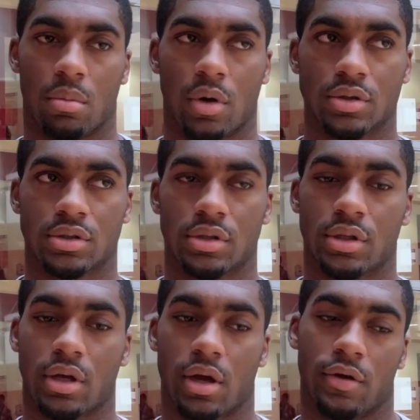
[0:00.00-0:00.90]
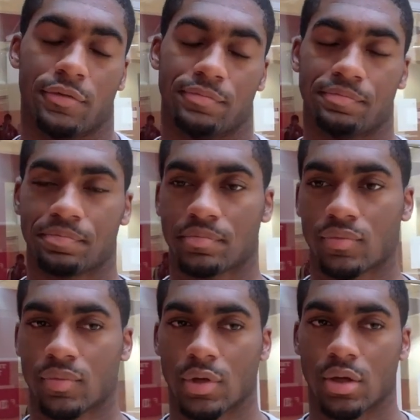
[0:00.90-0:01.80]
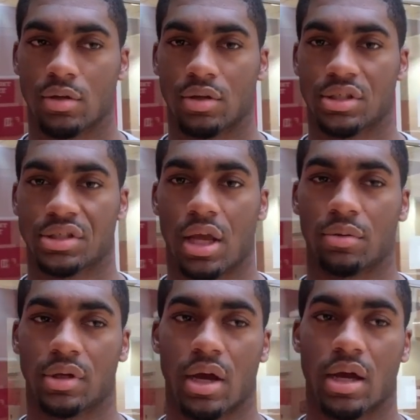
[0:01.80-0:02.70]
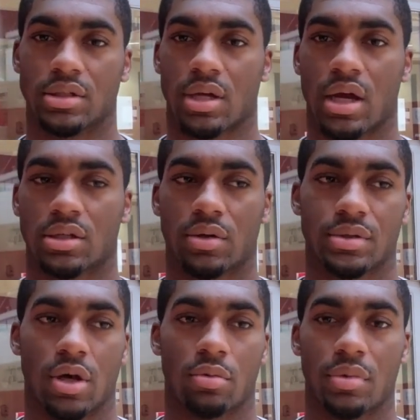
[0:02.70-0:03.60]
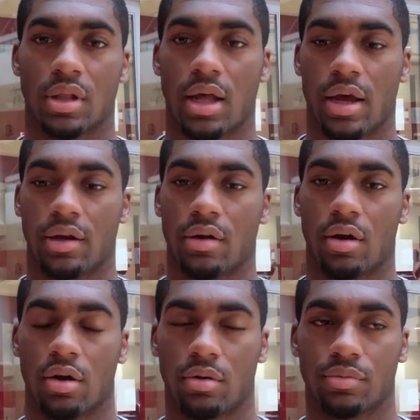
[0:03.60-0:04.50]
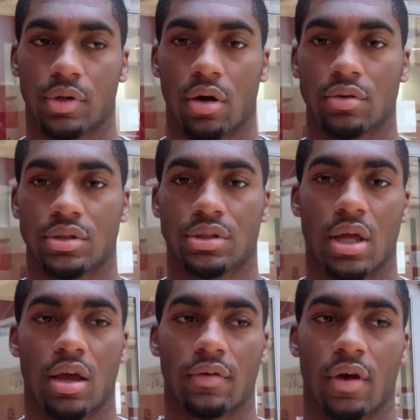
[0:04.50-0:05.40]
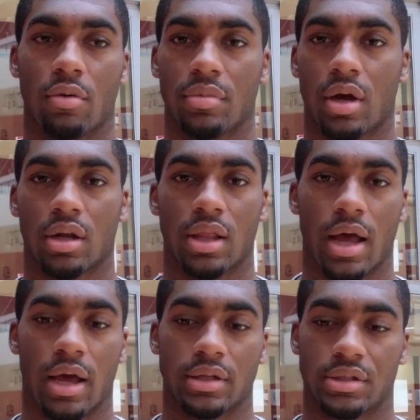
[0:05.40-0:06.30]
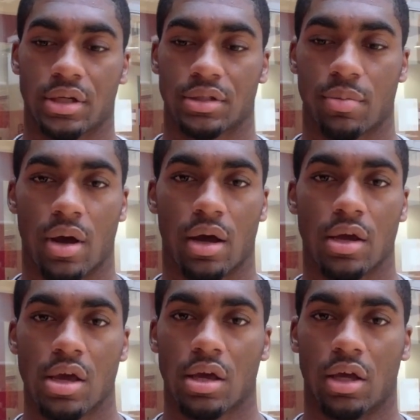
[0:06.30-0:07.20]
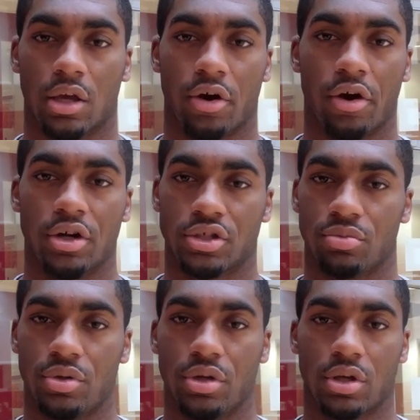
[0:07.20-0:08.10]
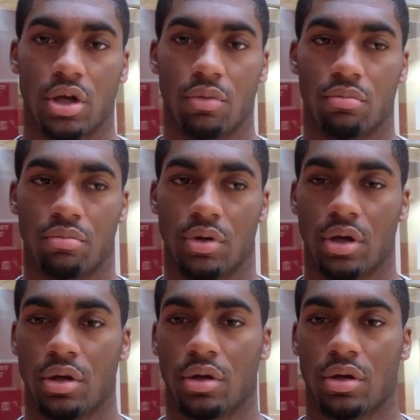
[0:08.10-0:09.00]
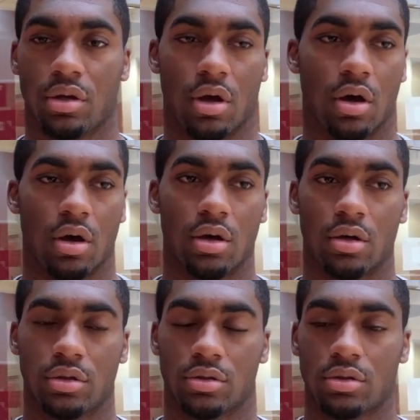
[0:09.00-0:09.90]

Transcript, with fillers: emotionally, um, you know, just staying with the guys. The guys always help me a lot. Um, the coach and staff helped me out a lot just by encouraging me, keeping me uh,